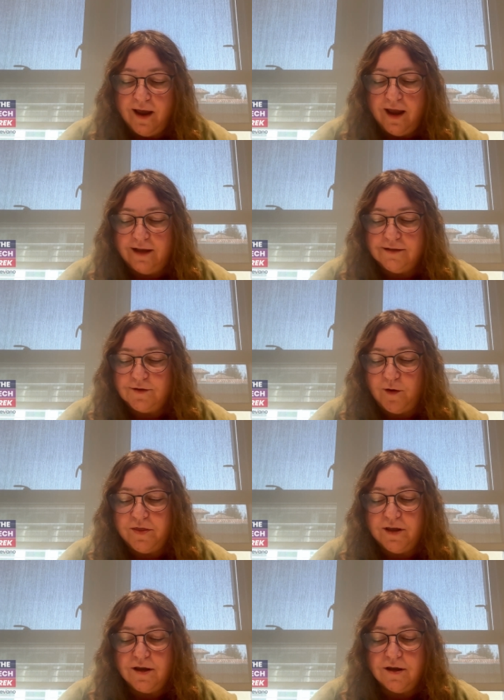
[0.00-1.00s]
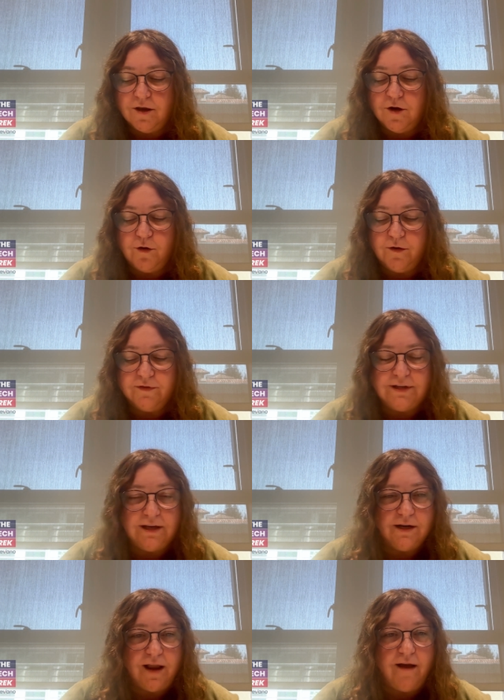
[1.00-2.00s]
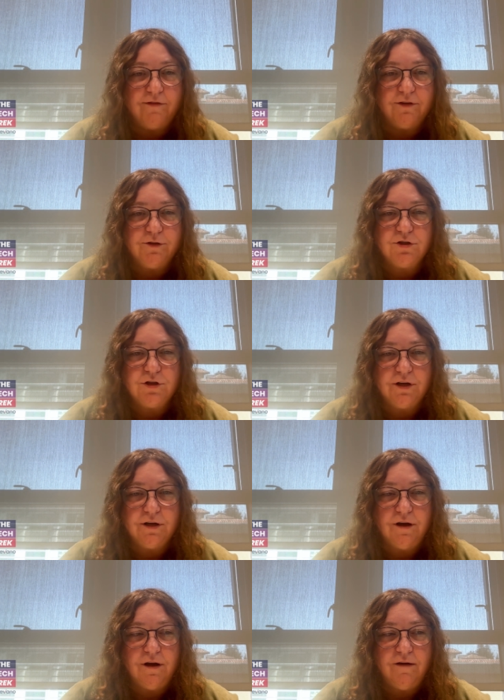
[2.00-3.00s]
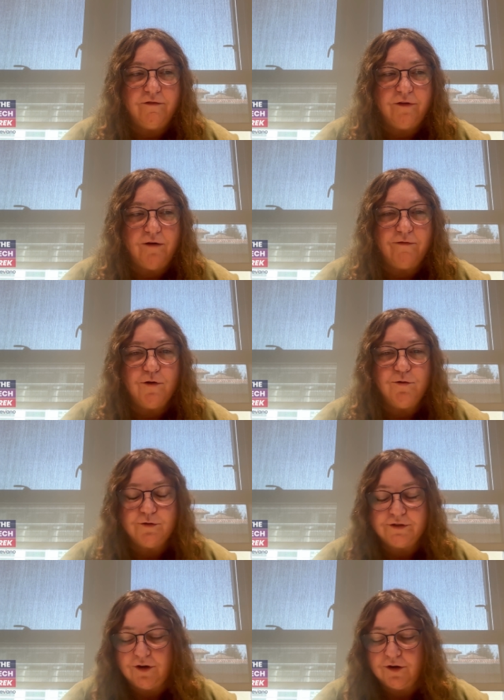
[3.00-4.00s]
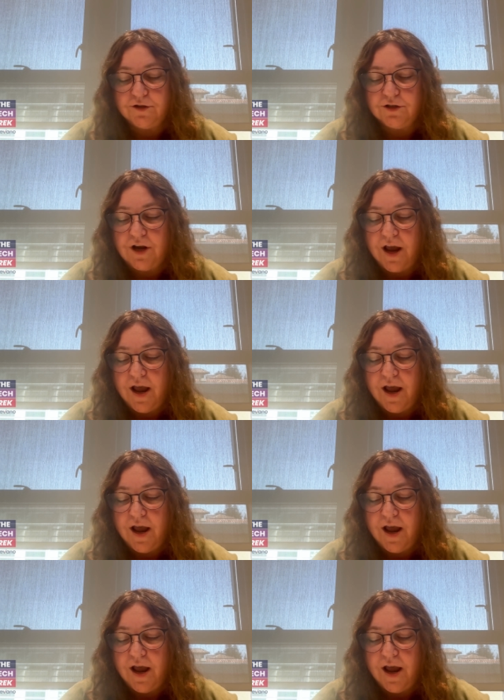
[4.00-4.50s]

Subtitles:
And so I think, you've seen an evolution of Google search